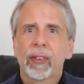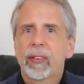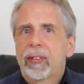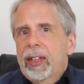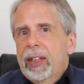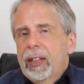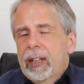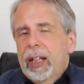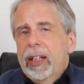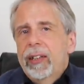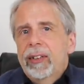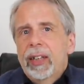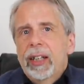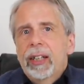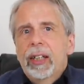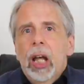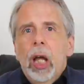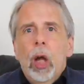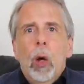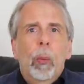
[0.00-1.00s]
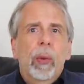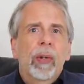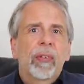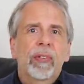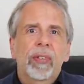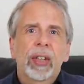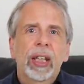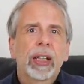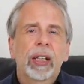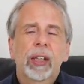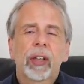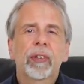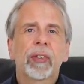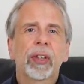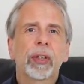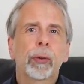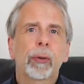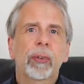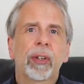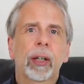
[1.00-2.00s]
Indeed, we've seen
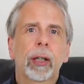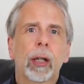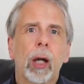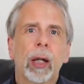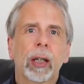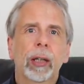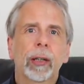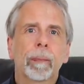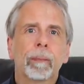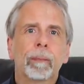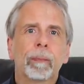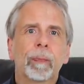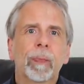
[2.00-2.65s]
continued decline